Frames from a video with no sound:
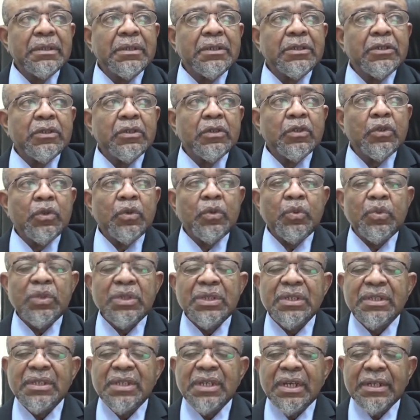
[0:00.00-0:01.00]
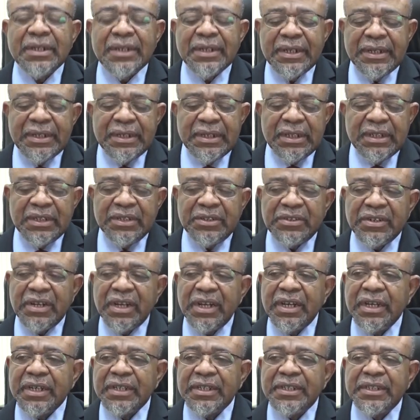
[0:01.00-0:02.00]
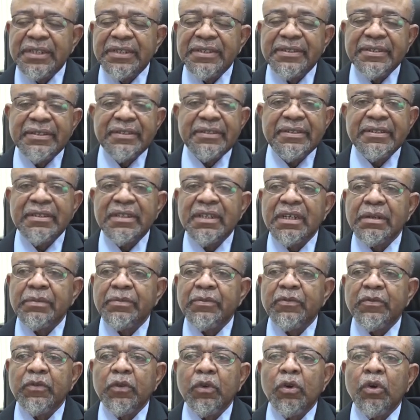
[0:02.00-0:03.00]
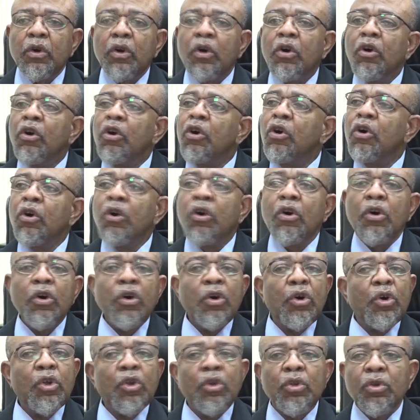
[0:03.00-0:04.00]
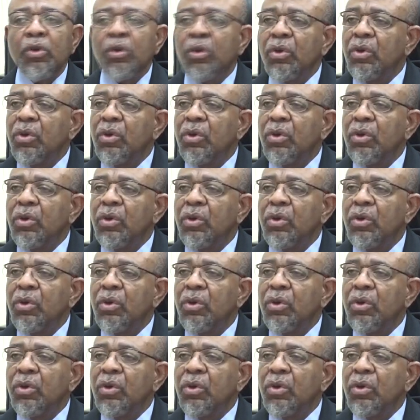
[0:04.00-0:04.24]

So we started a triaging system for all